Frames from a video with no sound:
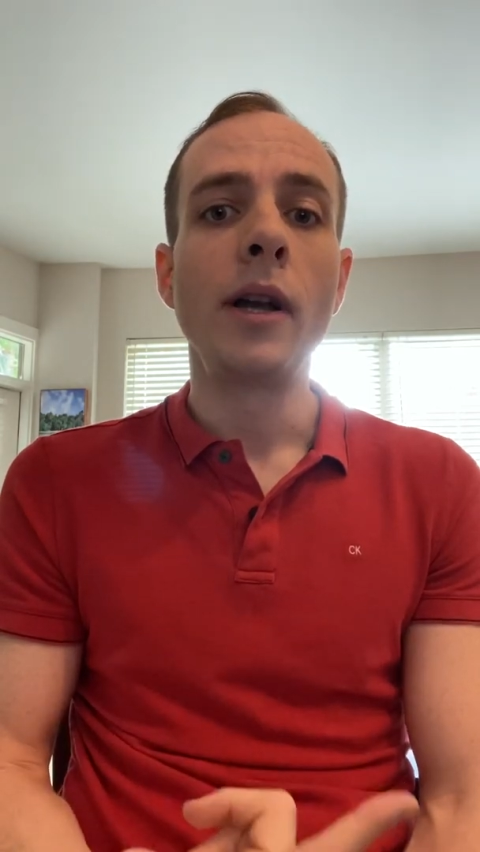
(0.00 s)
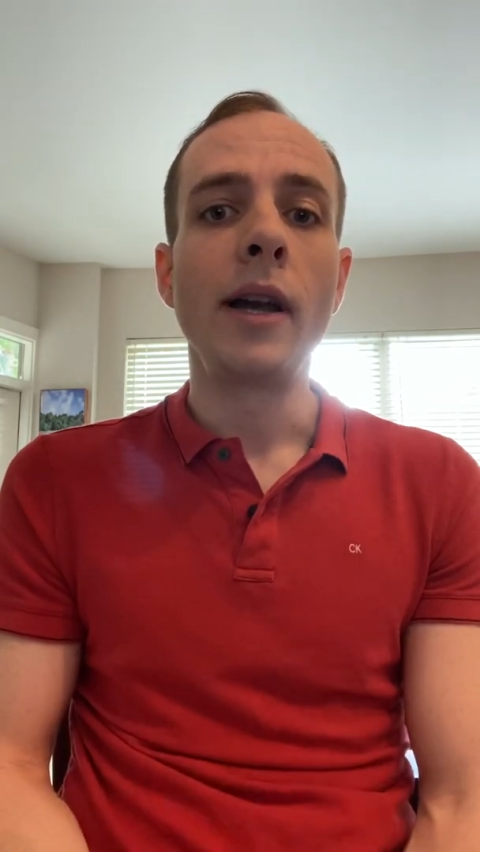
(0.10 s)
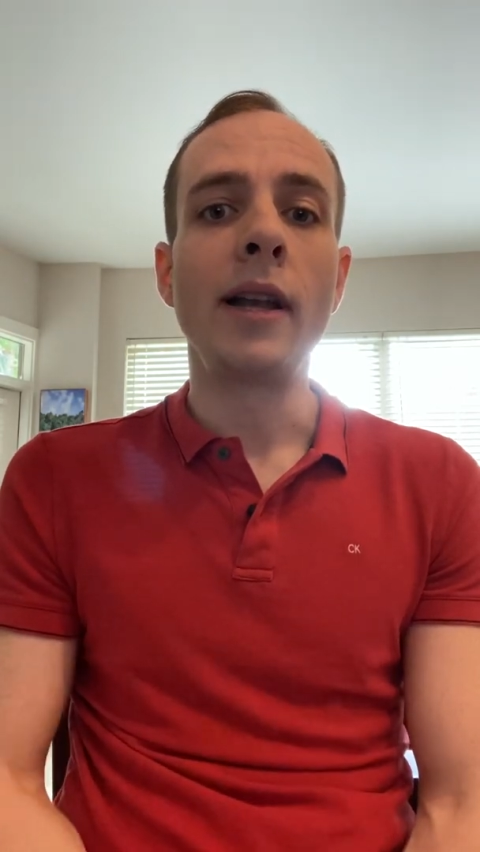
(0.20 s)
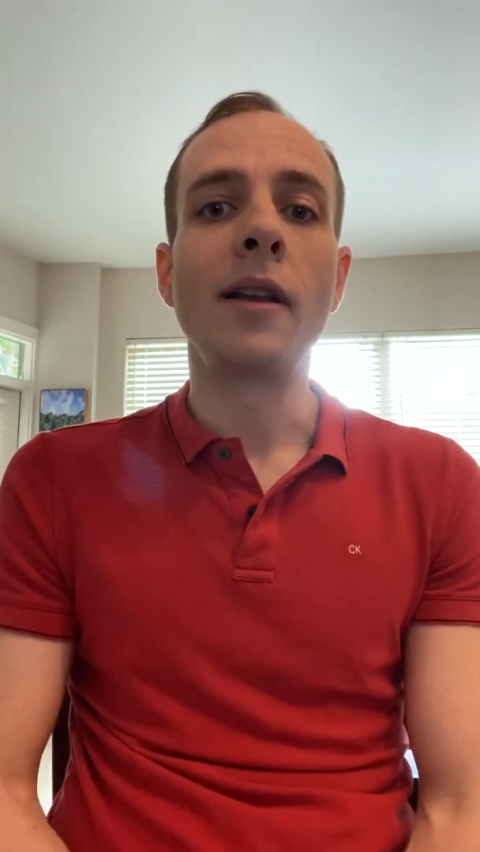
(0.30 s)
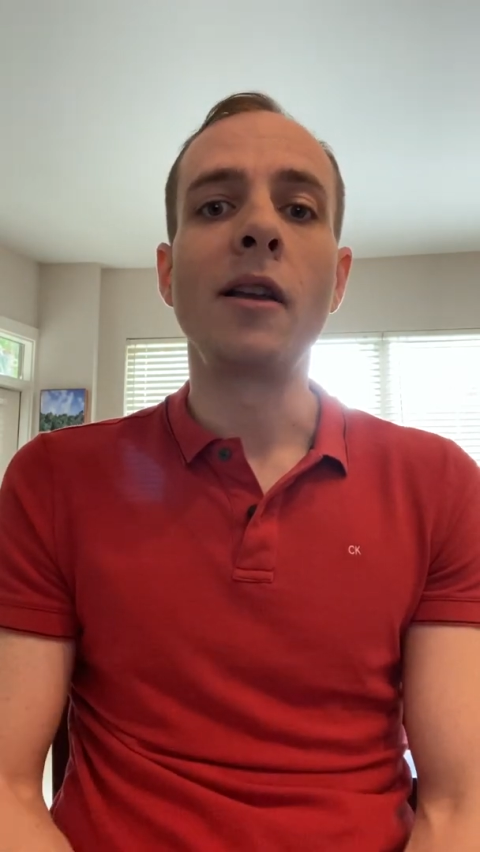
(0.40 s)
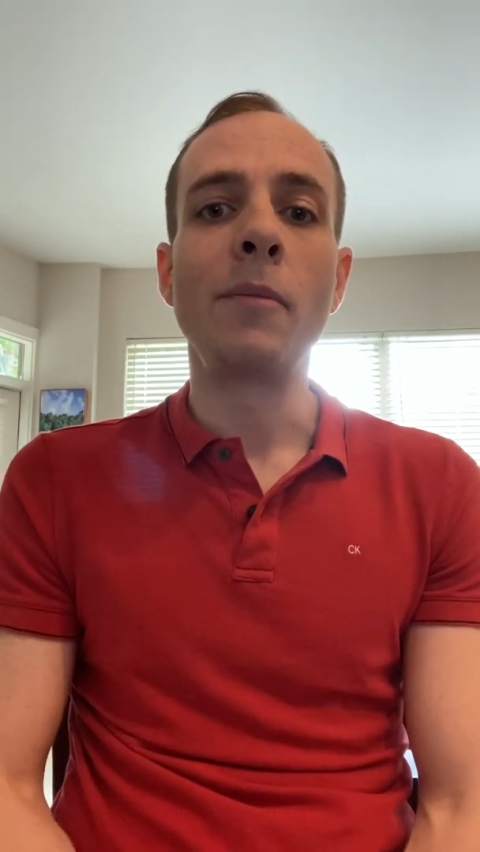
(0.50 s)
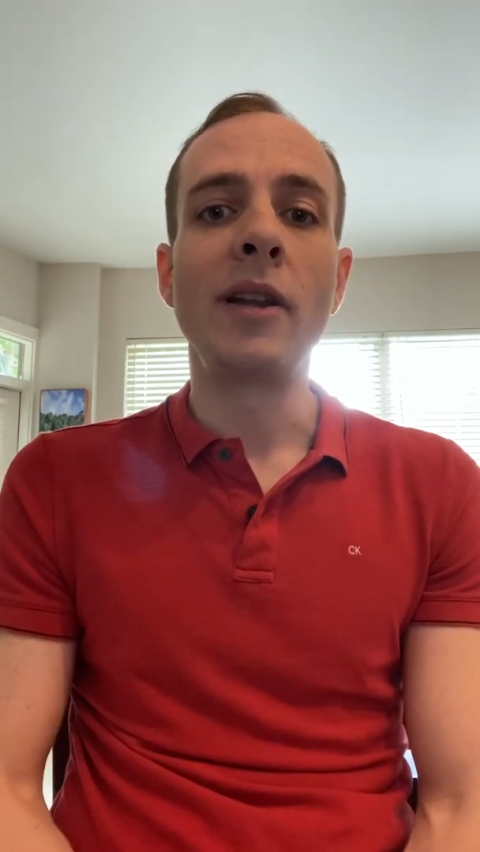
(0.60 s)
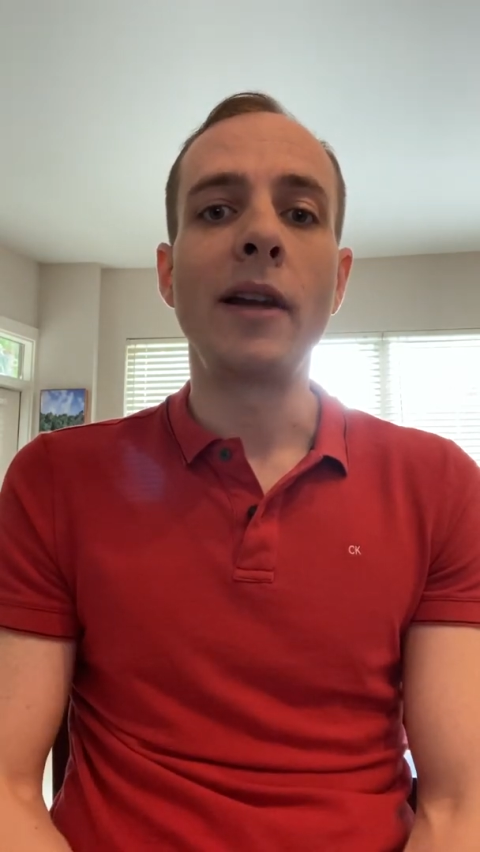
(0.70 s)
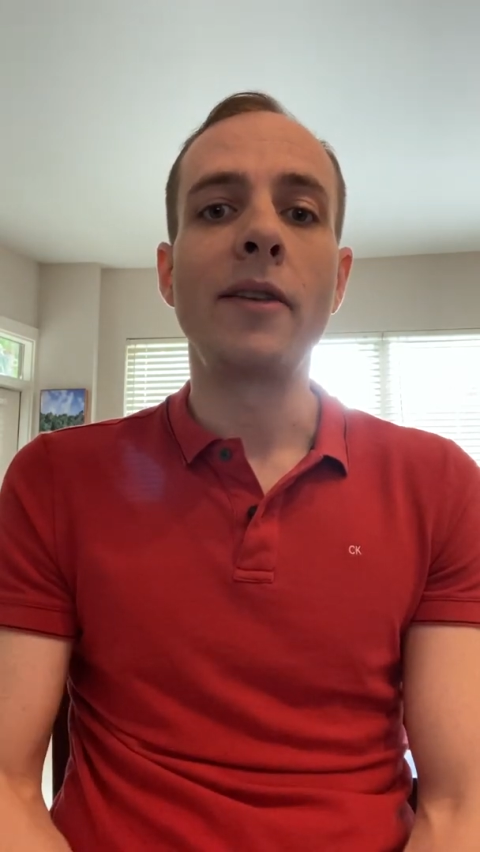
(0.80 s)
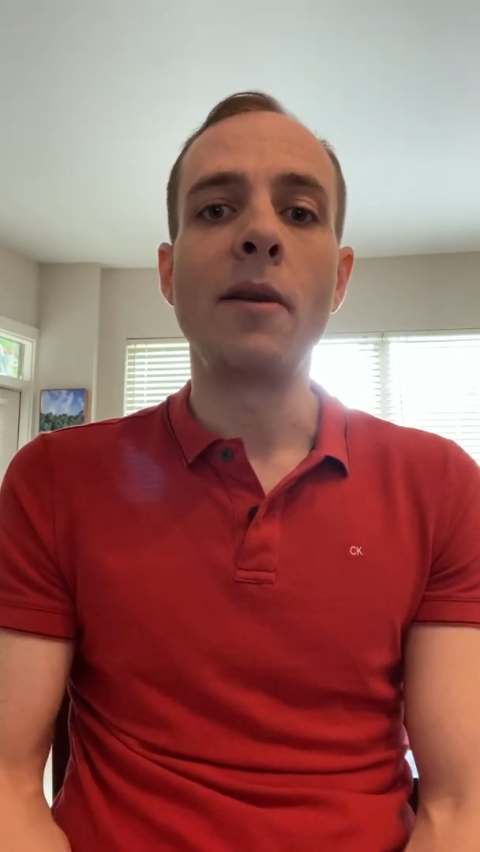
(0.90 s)
it
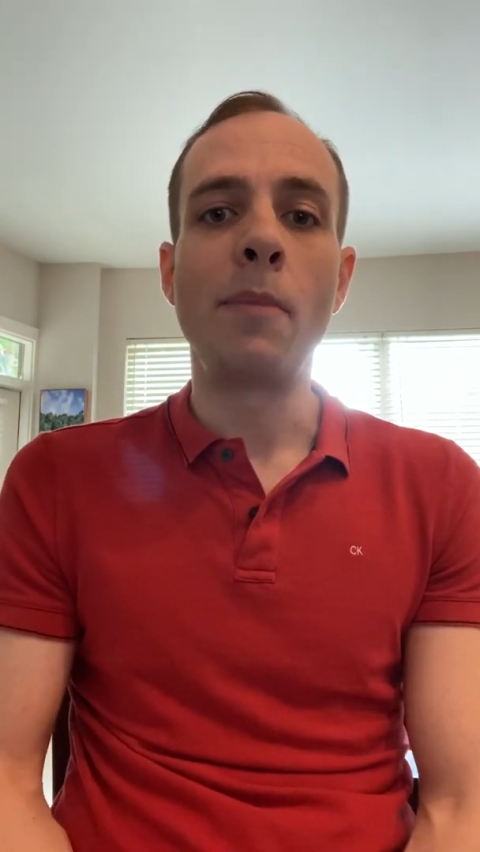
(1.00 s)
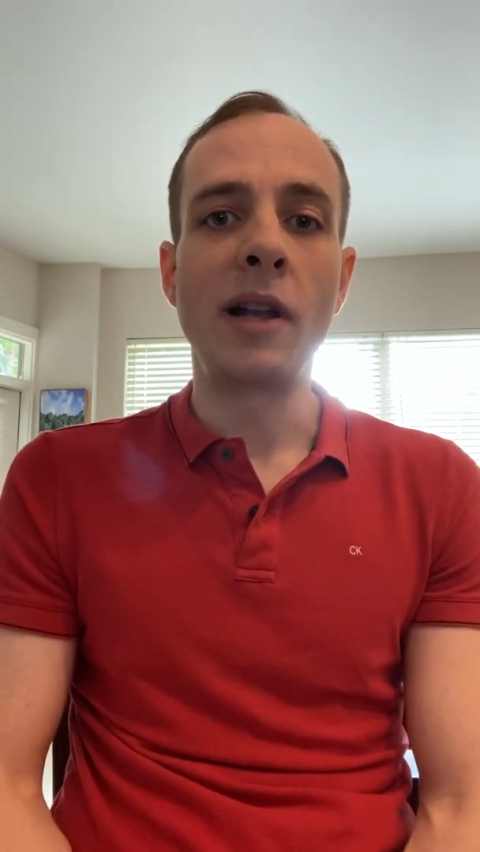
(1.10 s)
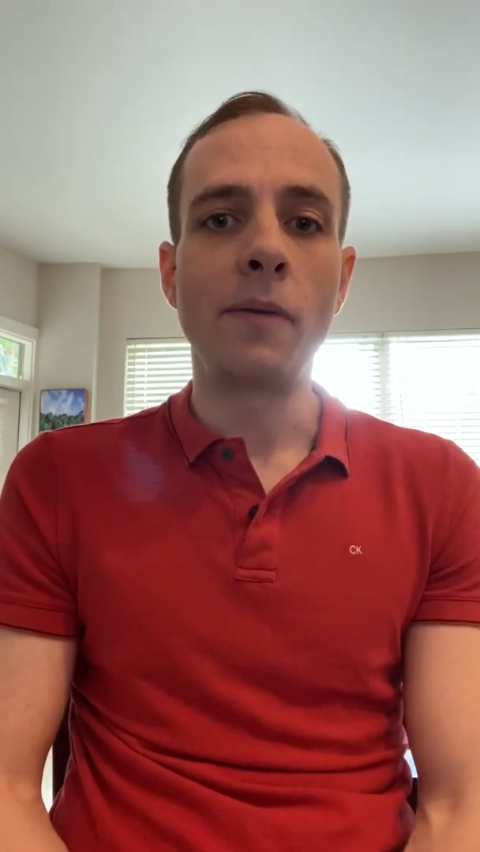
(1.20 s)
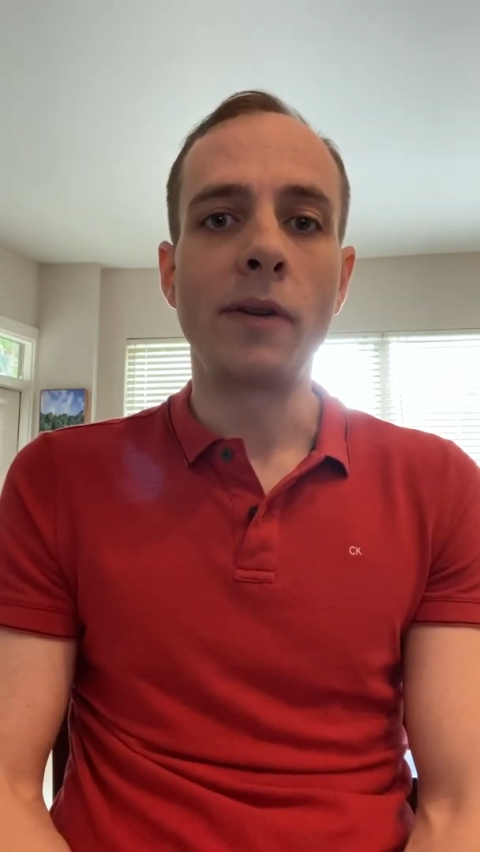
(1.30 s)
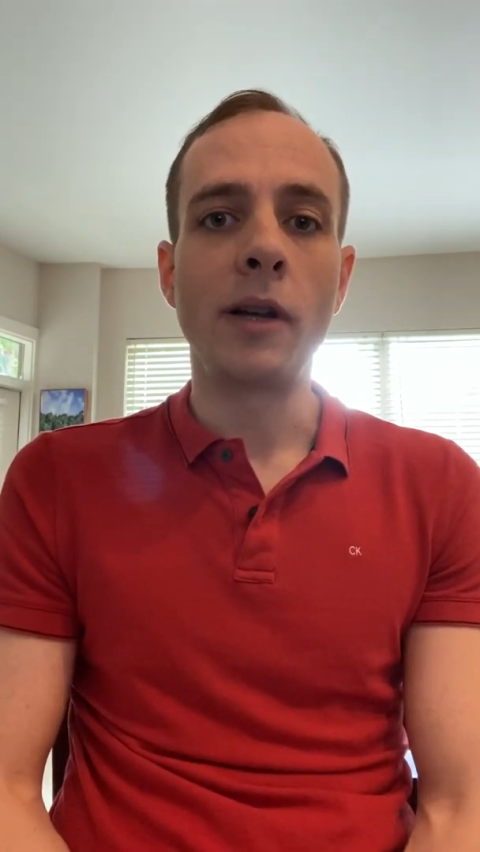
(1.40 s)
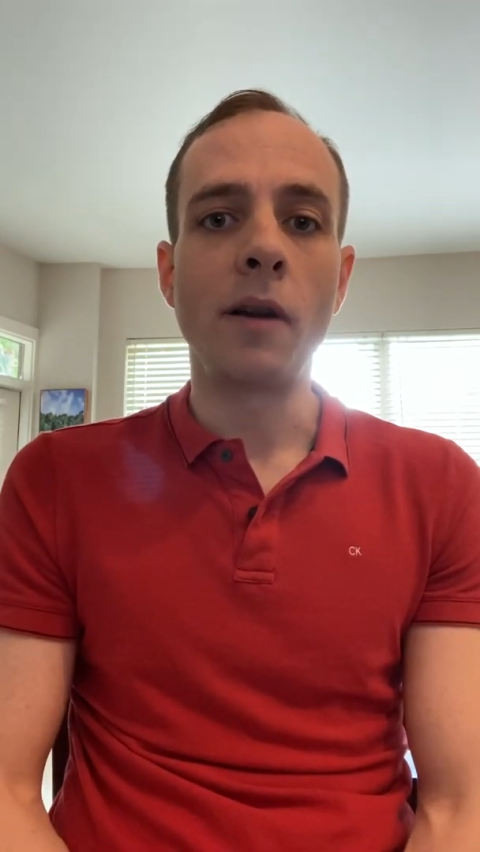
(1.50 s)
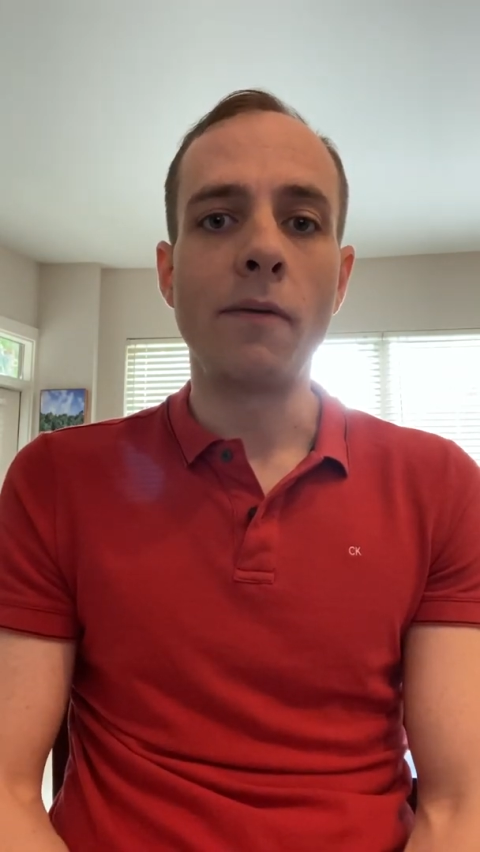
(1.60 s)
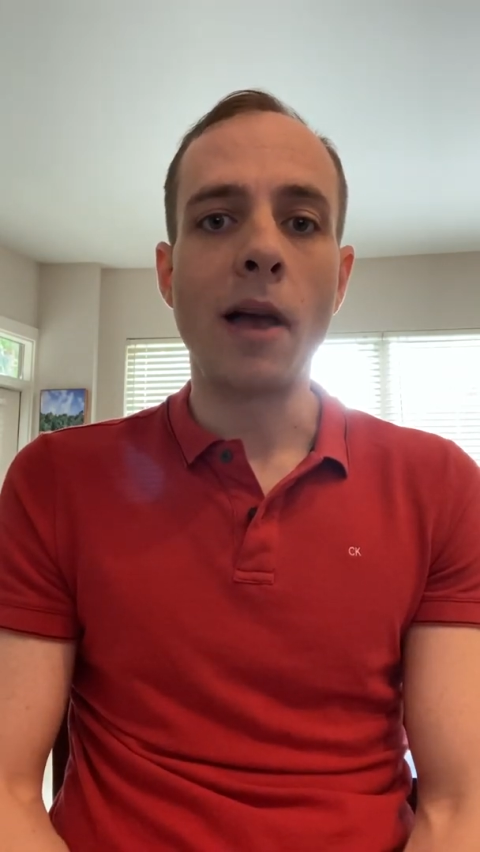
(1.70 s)
eliminates the benefit of